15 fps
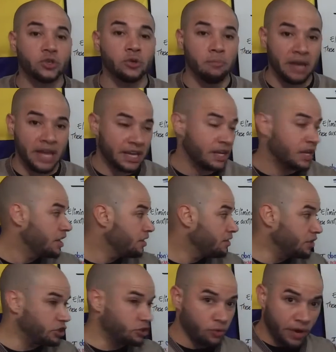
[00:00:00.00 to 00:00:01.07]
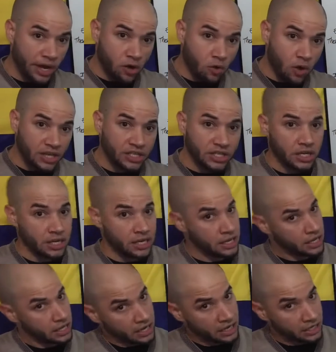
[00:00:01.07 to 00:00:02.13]
to make the direct question
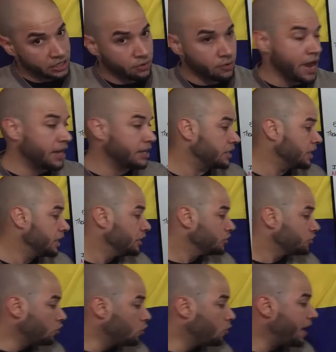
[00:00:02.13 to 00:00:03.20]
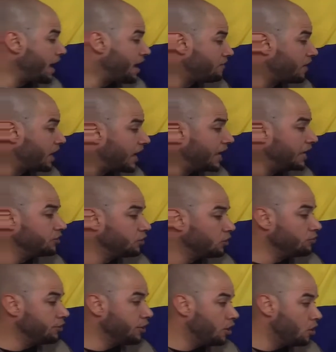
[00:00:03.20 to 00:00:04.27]
indirect. So we have I
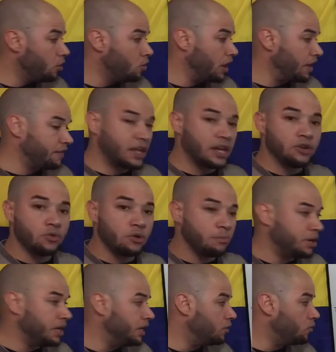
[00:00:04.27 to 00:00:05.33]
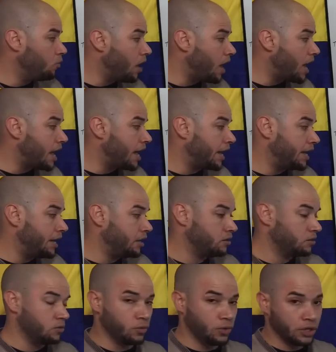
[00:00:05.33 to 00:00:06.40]
don't know, and then you repeat why,
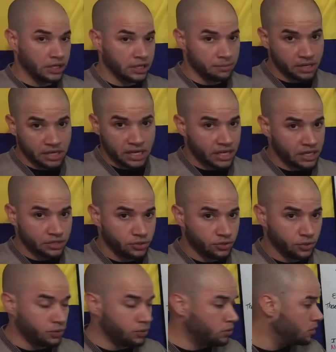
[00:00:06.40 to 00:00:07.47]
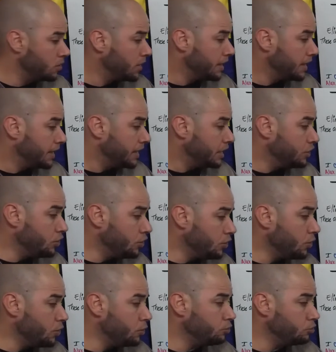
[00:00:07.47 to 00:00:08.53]
we eliminated do,
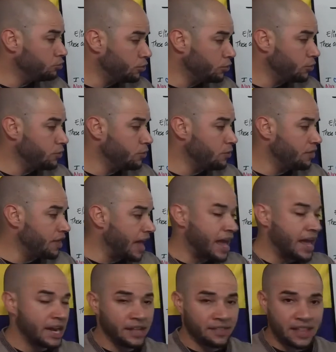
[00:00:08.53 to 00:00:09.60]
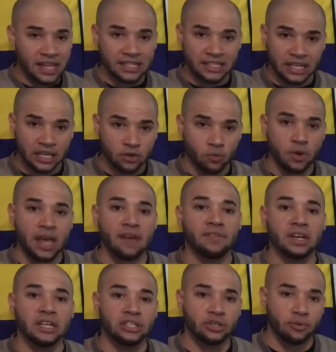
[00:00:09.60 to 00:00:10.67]
you do that, and that's it. We have
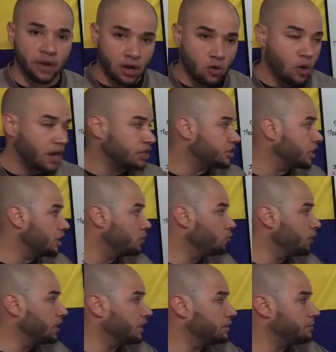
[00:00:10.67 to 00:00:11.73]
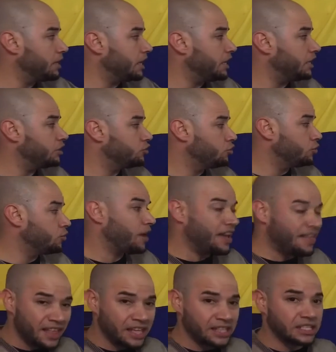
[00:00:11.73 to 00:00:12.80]
an indirect question. We eliminated do,
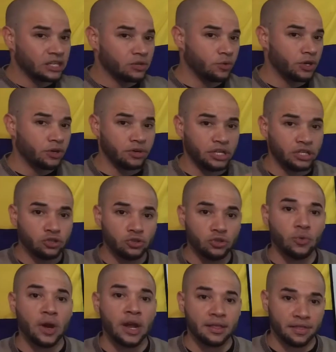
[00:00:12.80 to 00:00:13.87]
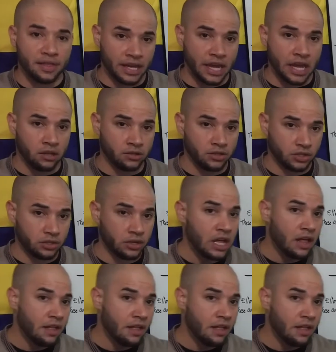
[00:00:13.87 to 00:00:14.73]
and that's it. We don't need to do anything else.